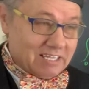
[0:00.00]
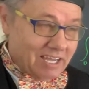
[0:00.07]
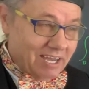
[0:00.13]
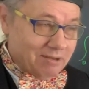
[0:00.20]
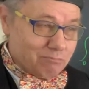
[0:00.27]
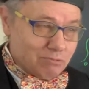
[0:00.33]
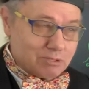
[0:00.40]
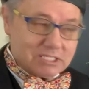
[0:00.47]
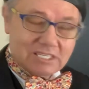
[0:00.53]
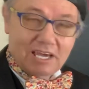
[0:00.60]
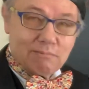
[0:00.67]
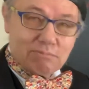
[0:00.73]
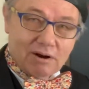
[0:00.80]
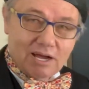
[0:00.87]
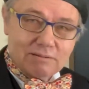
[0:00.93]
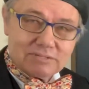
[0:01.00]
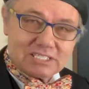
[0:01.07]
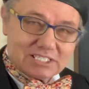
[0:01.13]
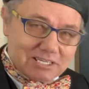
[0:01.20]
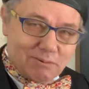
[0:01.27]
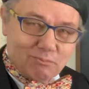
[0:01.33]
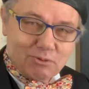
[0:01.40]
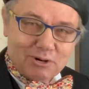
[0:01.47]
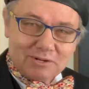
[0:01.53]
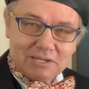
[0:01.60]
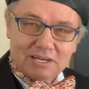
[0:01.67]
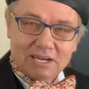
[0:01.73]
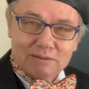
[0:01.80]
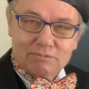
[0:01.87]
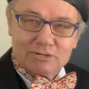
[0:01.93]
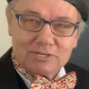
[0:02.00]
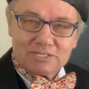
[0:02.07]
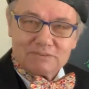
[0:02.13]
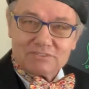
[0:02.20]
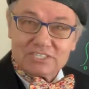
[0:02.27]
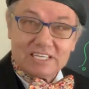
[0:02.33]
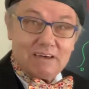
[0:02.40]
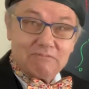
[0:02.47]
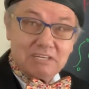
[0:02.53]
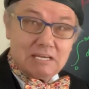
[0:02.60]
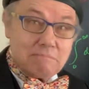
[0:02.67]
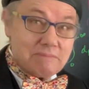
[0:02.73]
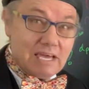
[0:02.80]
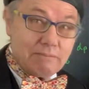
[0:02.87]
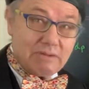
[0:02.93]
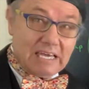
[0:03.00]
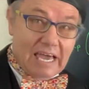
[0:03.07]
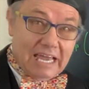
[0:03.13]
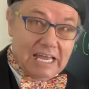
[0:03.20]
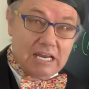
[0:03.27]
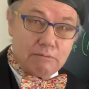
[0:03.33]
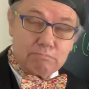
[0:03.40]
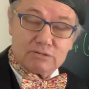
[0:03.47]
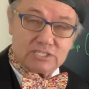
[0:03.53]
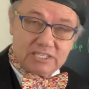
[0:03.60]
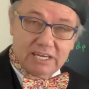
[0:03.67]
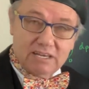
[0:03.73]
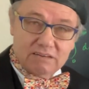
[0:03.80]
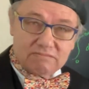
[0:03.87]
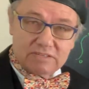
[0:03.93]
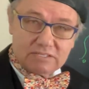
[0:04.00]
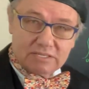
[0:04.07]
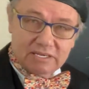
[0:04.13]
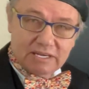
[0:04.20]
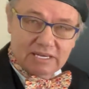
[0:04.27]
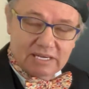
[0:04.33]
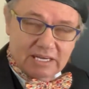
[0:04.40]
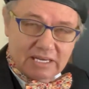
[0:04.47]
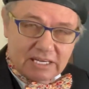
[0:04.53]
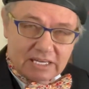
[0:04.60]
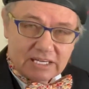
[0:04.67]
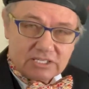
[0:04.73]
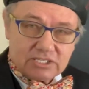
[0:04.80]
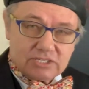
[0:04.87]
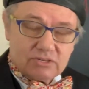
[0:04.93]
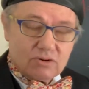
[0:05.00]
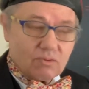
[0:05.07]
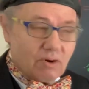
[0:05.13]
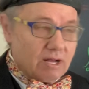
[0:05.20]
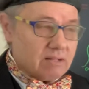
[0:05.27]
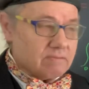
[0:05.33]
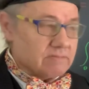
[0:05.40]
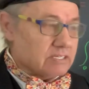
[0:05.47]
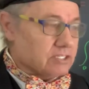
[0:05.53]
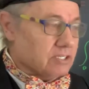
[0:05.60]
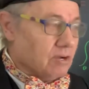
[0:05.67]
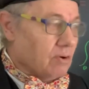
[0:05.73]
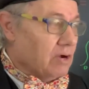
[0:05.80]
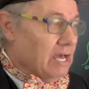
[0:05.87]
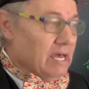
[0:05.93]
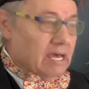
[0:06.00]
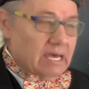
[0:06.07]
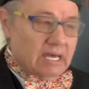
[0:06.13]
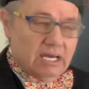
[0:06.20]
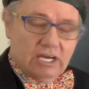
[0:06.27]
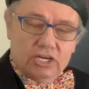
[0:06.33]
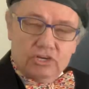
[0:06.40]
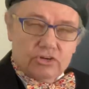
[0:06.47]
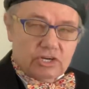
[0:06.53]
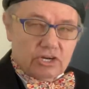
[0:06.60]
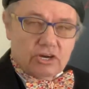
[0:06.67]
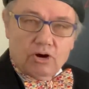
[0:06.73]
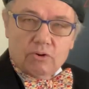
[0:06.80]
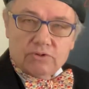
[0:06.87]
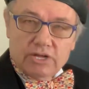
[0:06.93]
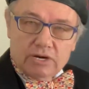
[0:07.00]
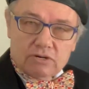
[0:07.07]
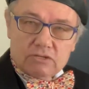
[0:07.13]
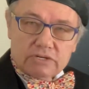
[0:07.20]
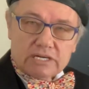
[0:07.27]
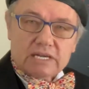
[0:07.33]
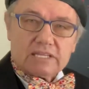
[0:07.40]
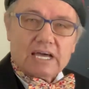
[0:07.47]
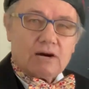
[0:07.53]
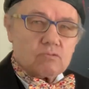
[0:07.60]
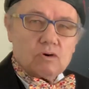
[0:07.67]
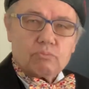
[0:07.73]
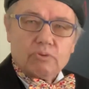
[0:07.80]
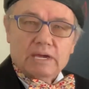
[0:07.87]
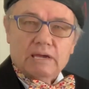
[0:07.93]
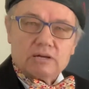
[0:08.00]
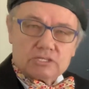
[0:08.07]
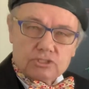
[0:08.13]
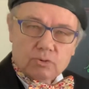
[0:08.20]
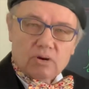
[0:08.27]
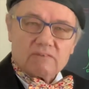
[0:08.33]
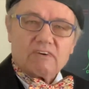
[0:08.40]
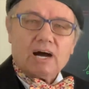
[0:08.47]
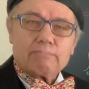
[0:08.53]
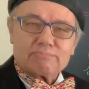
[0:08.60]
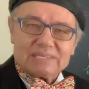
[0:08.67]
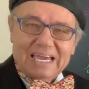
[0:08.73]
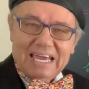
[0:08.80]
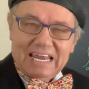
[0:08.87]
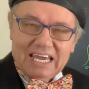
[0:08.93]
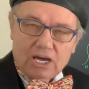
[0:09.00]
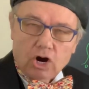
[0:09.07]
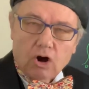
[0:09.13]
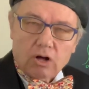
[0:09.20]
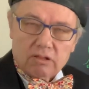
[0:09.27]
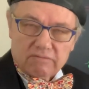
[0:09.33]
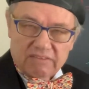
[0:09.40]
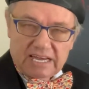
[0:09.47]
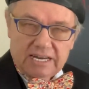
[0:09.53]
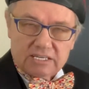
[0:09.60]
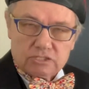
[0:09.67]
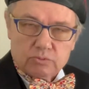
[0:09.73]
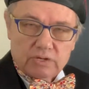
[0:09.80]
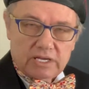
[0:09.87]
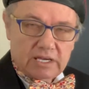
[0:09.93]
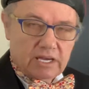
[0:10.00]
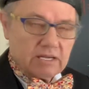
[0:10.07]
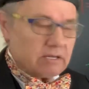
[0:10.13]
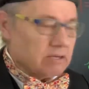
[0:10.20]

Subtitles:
I would say probably somewhere in the neighborhood of 70, maybe 80% of it is still relevant. So you can go there and look at that. We'll be sort of updating all of that as we